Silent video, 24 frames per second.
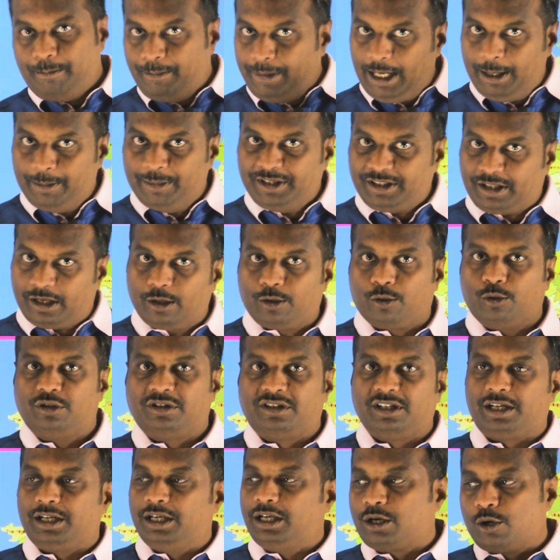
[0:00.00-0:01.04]
May month la
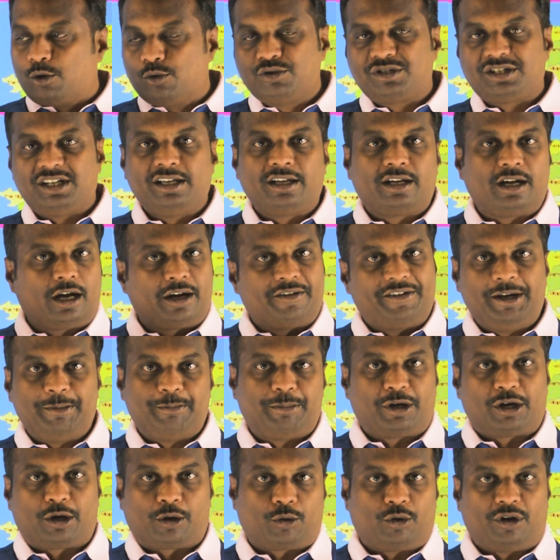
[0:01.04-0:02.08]
kuduthittu counseling kaga wait
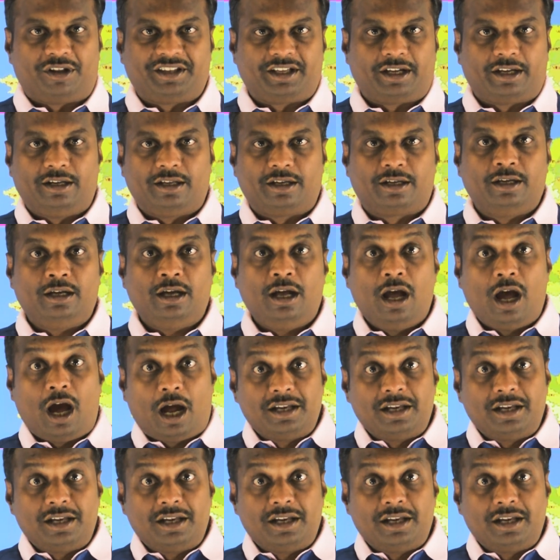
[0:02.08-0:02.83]
pandra kolangalukku.